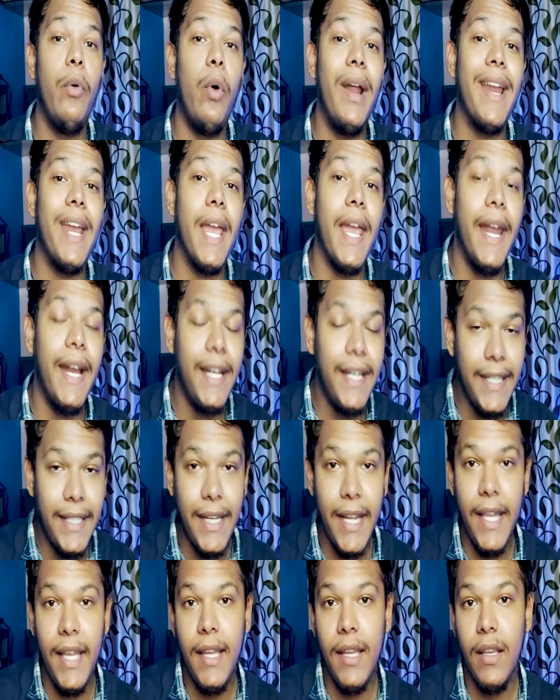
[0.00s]
are
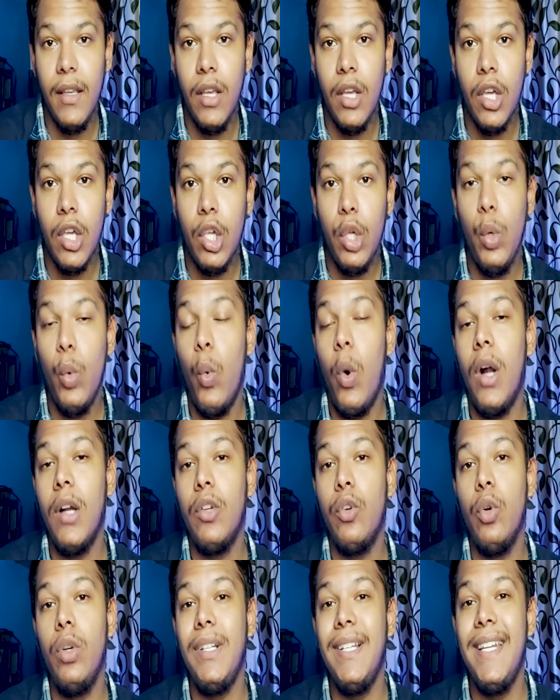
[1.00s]
editing you want
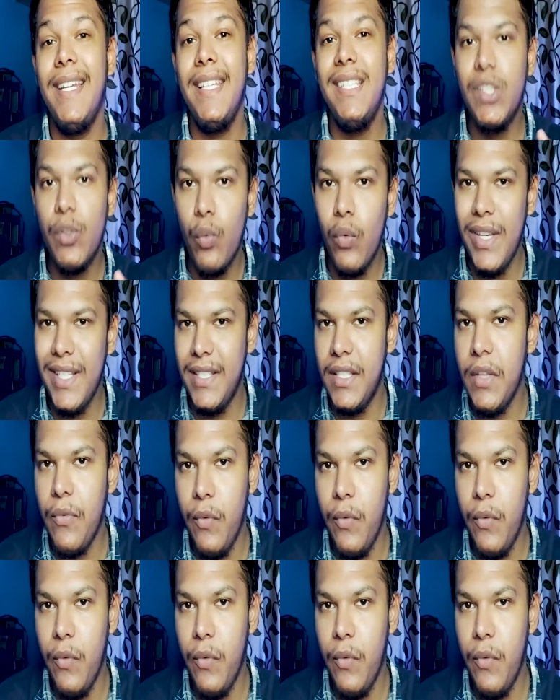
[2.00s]
to de-squeeze the